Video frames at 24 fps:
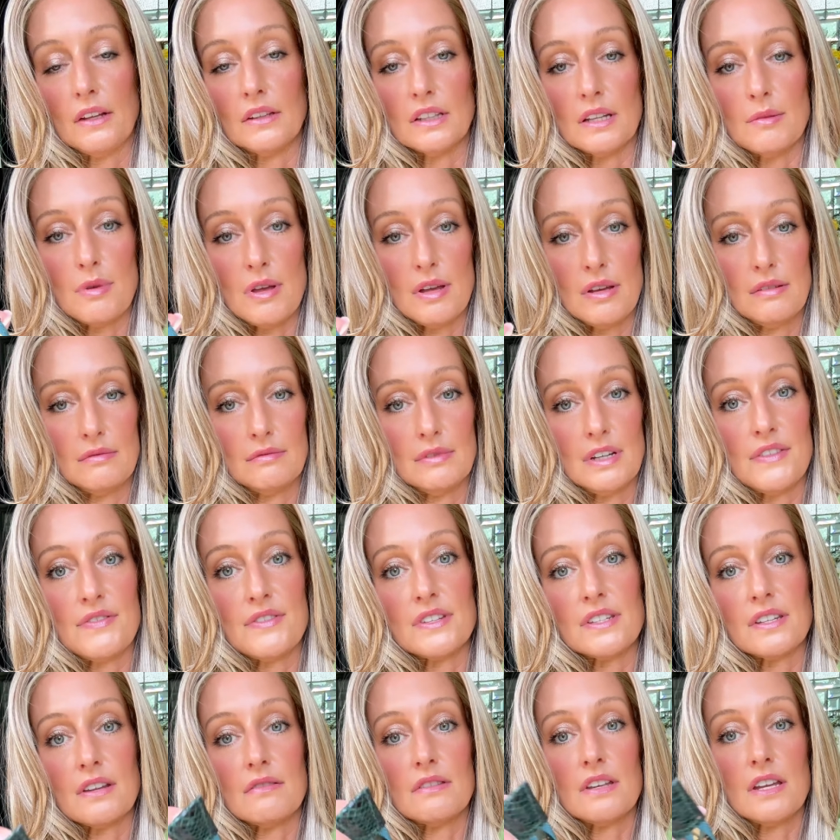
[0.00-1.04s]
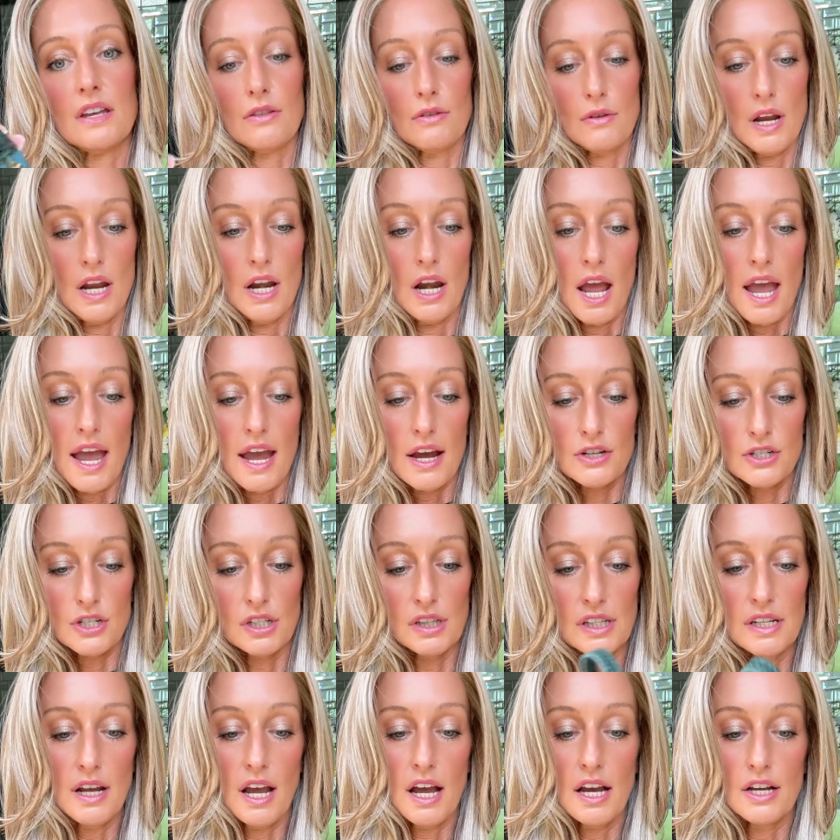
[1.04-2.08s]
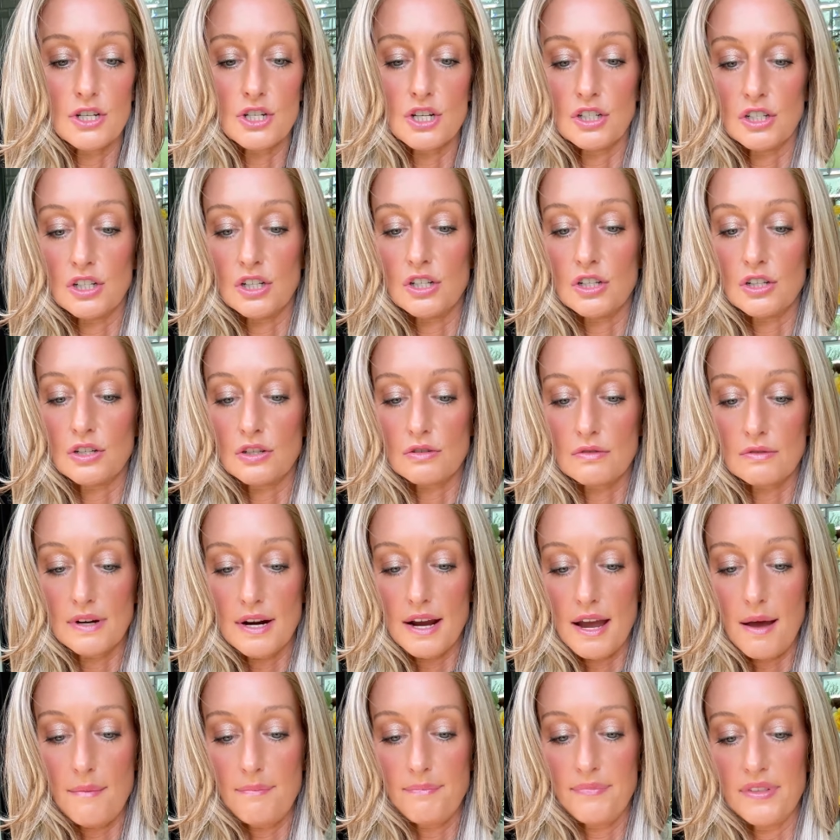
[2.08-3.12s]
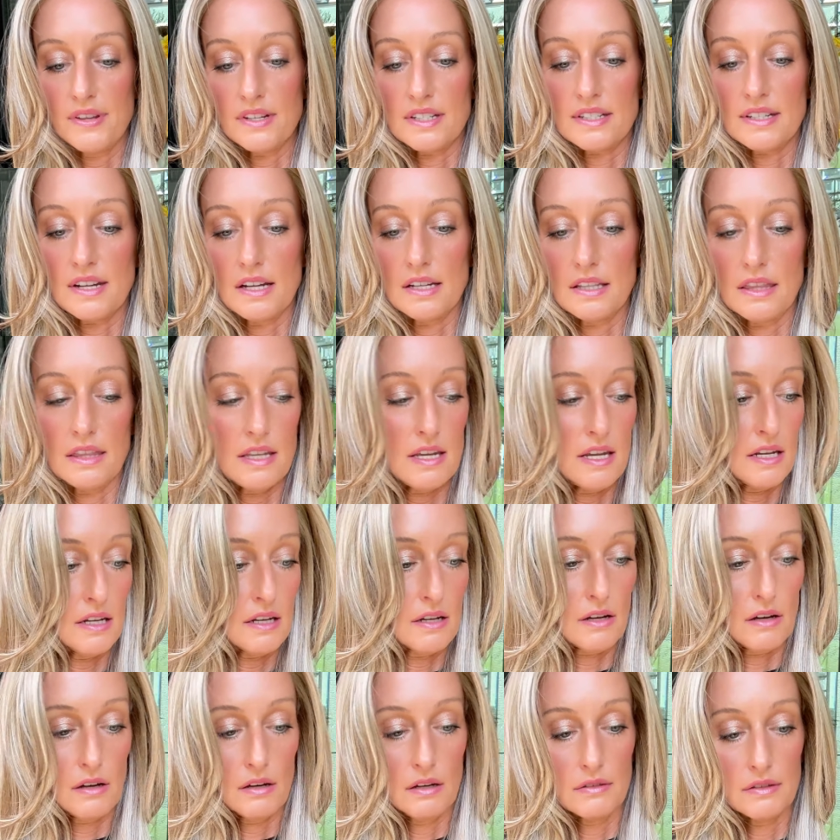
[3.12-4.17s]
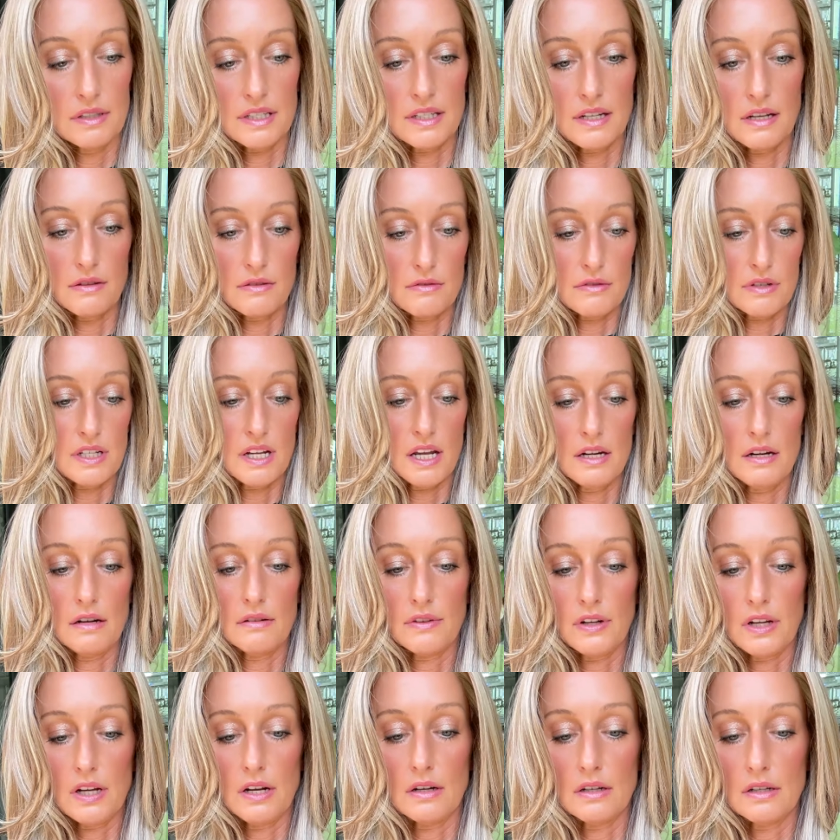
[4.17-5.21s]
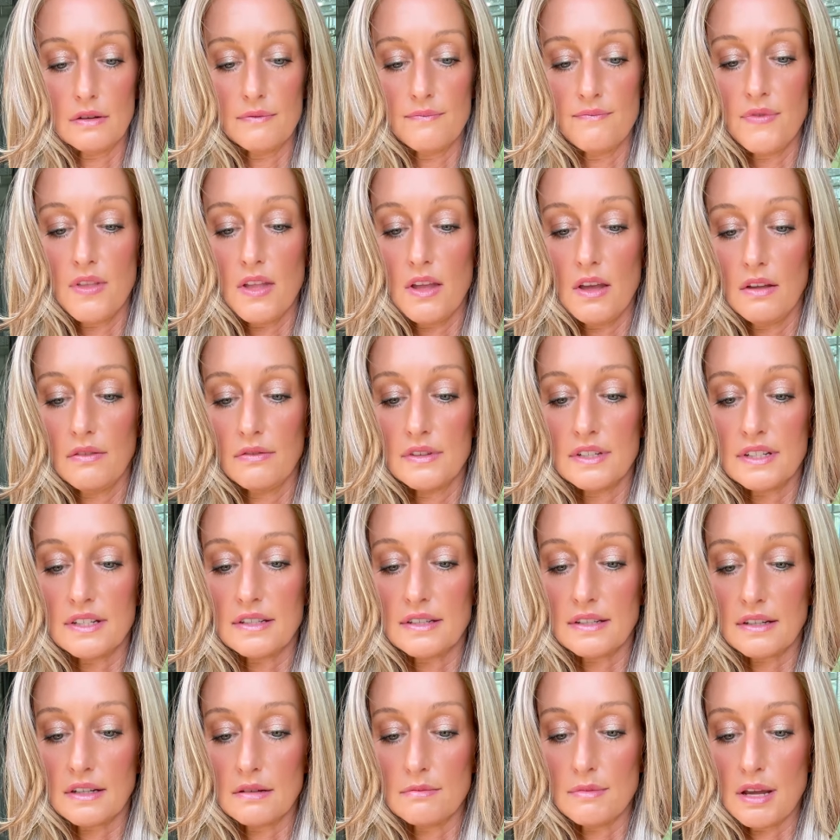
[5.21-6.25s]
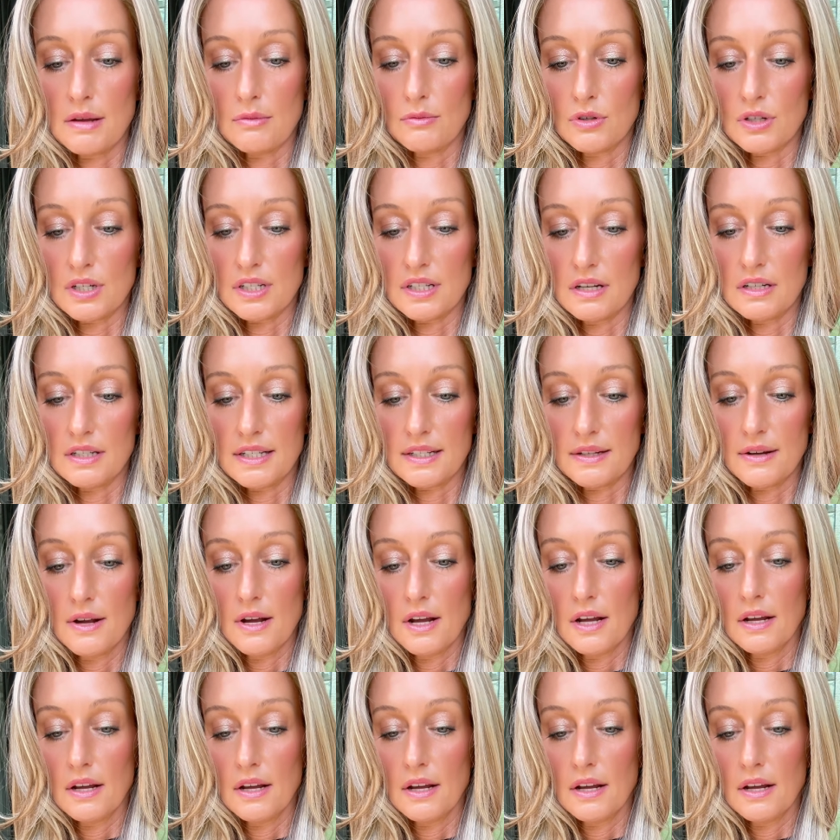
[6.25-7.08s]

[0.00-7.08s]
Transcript: let me get this on the other hand. Actually, I should strap this, I think, on this other side over here. This is going to make more sense.